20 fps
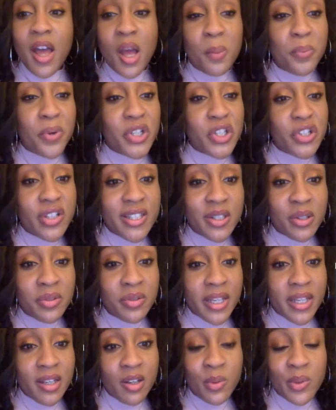Patrice
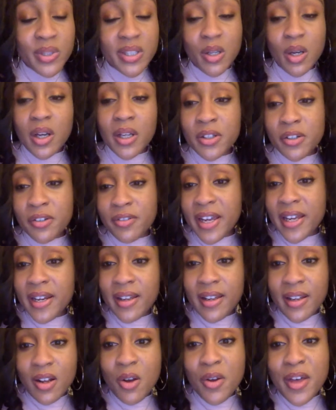O'Neal was
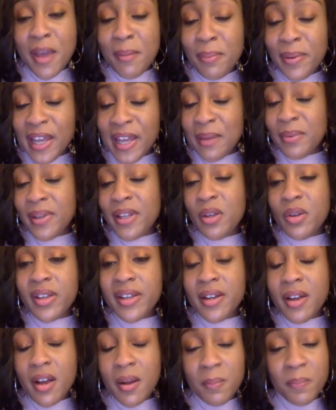underrated. Okay, Playable, you
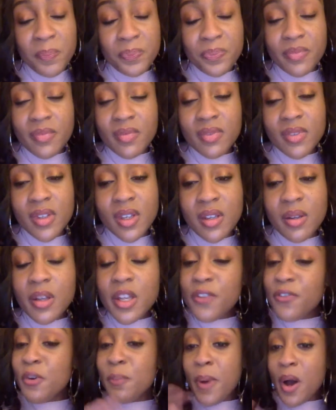can
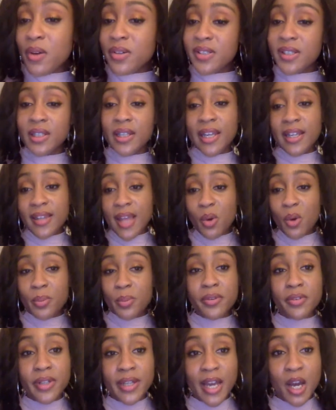if you post the link, that would be
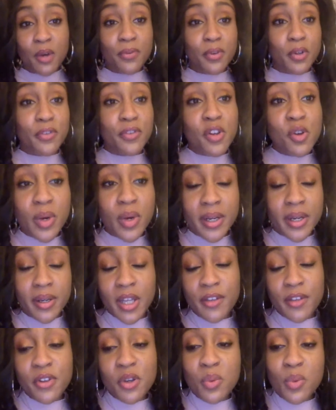really helpful. If you
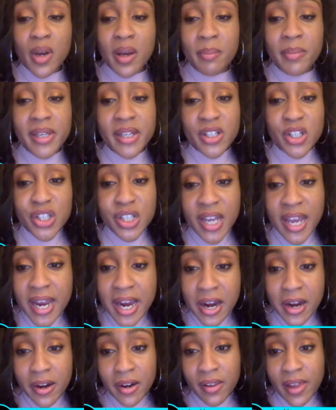want me to
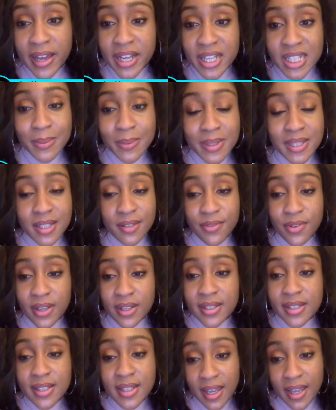share like a
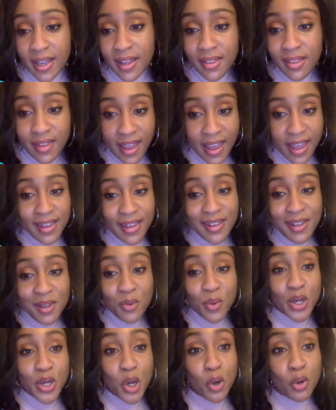specific skit that he
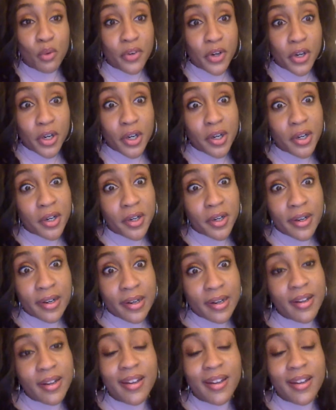went over